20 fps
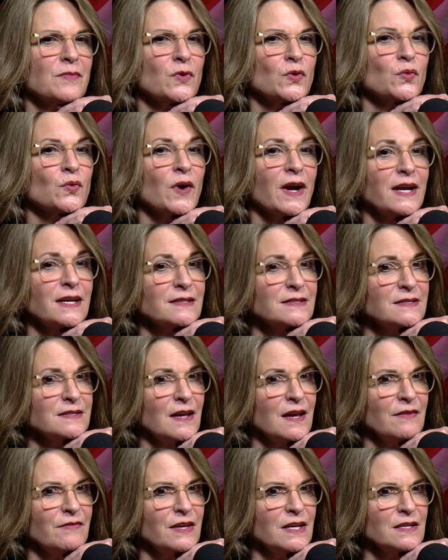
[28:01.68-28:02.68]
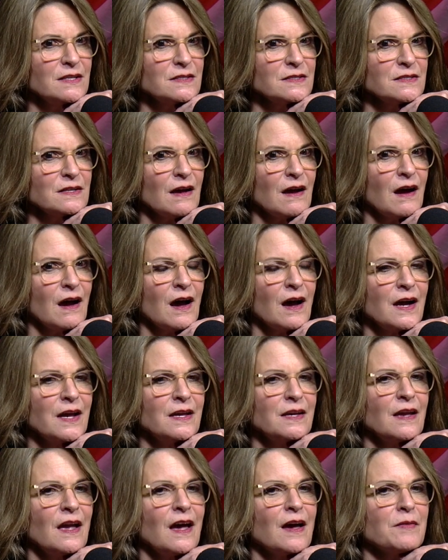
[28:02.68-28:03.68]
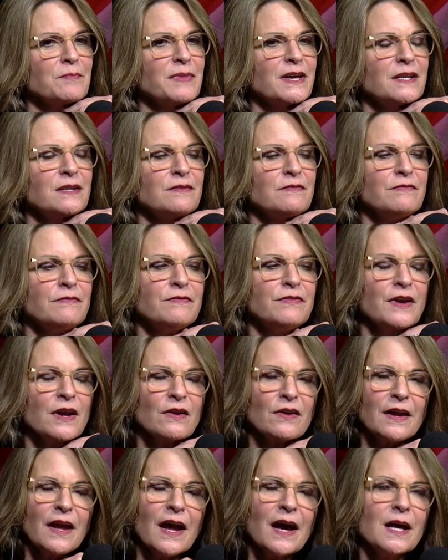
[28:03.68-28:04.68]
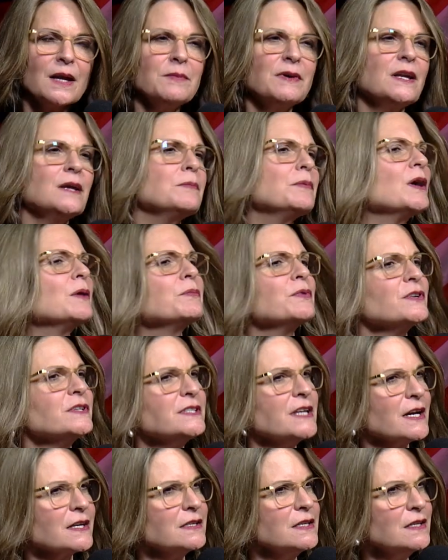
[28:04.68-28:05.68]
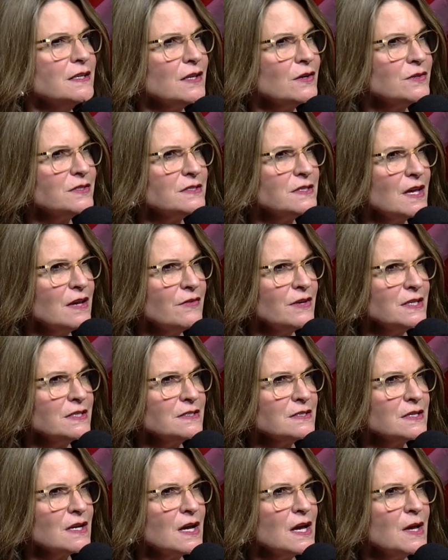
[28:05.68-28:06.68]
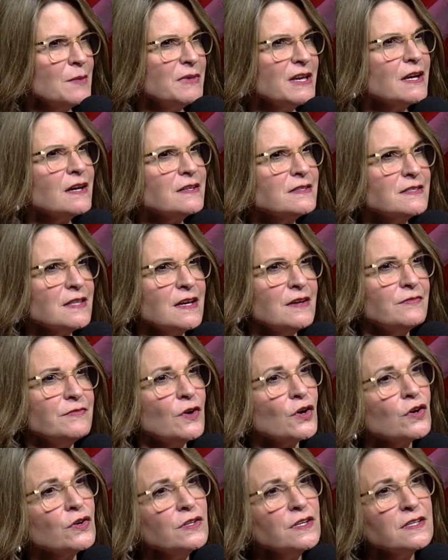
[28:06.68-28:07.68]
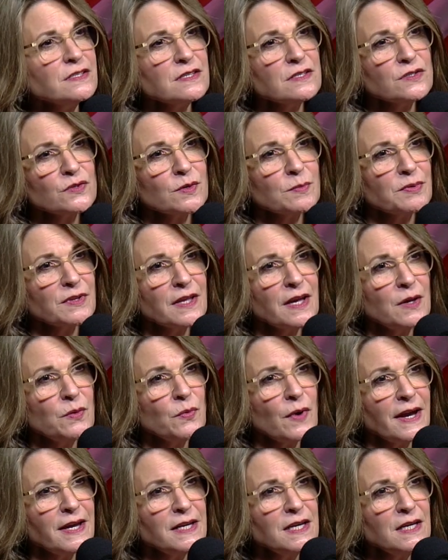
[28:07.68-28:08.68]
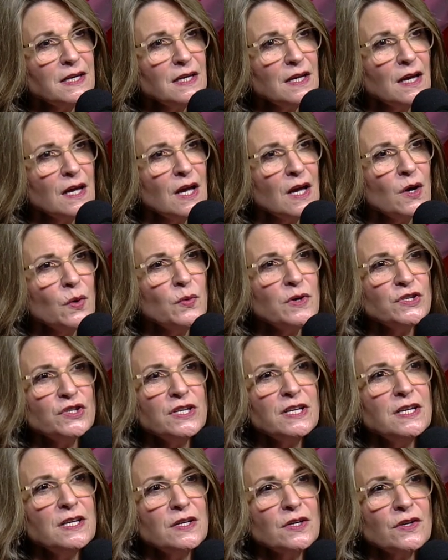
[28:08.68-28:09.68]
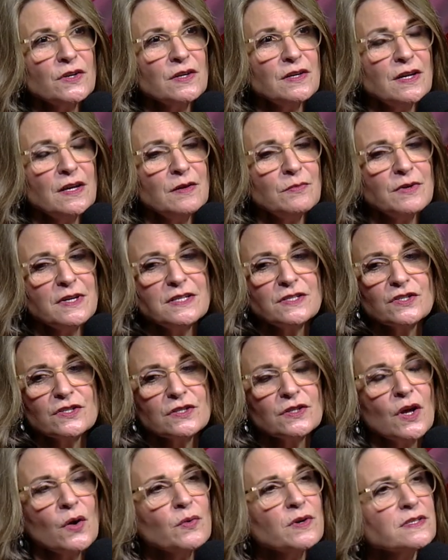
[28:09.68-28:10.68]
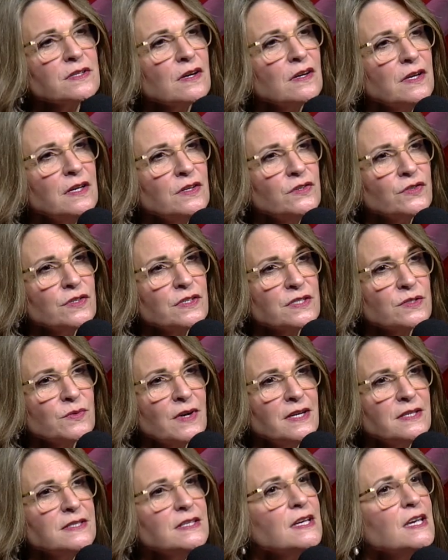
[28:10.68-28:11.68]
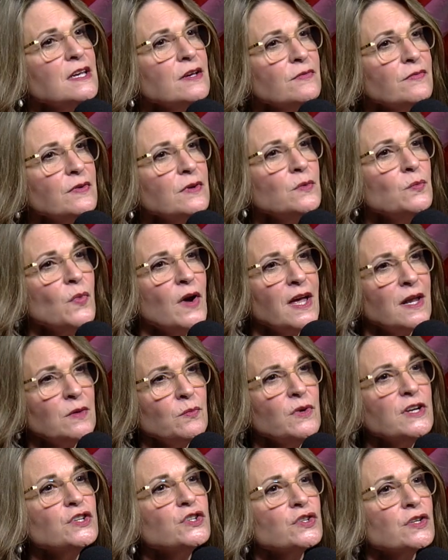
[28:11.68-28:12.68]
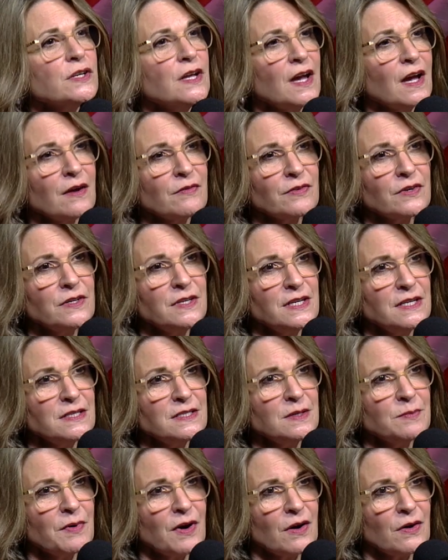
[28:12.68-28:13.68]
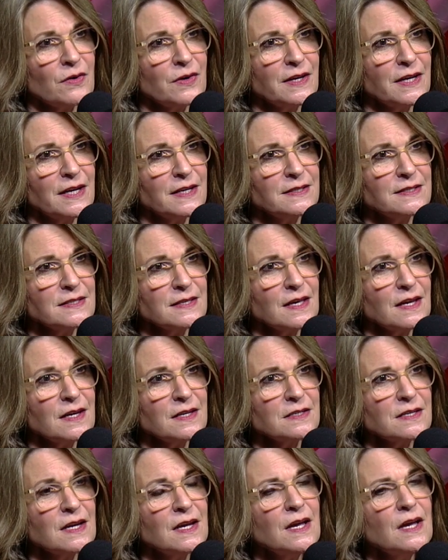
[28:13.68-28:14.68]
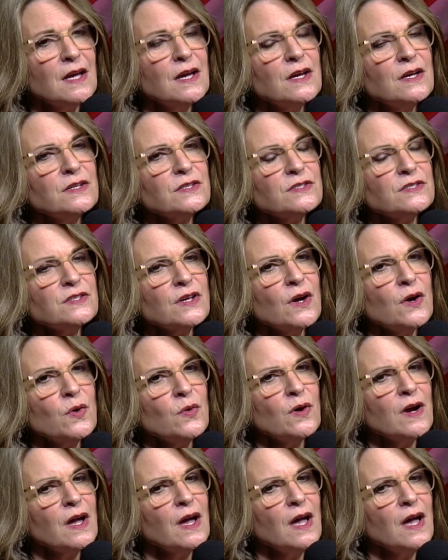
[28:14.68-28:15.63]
great savings. I have been very adamant about protecting those savings because they've earned us a AAA rating, which lowers our interest rates if and when we should ever need to borrow against that. So,